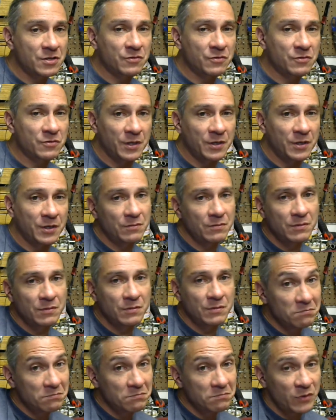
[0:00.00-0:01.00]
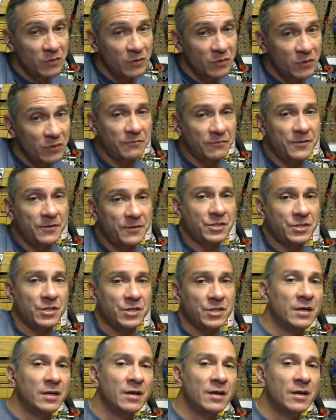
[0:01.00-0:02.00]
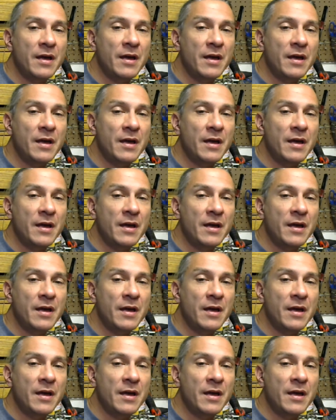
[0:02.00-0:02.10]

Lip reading: really, really fishy,